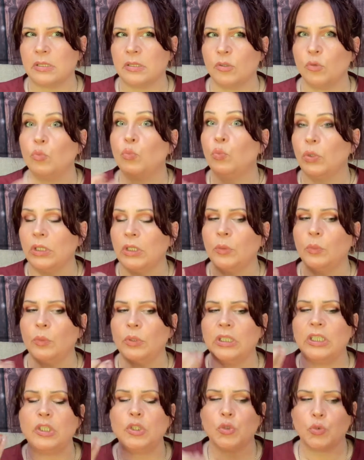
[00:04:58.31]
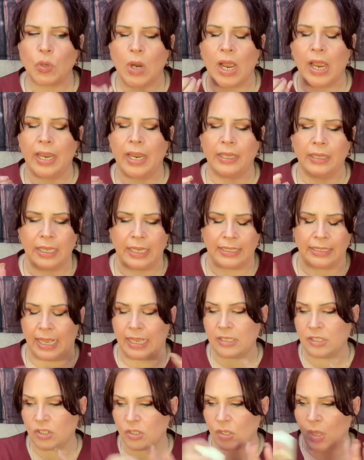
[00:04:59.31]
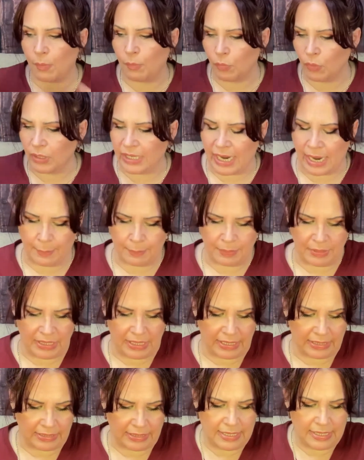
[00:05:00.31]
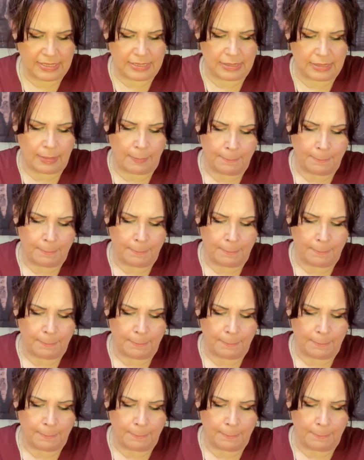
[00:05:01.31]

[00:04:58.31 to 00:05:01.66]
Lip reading: Really, really dry like that. So I'm really happy to get this.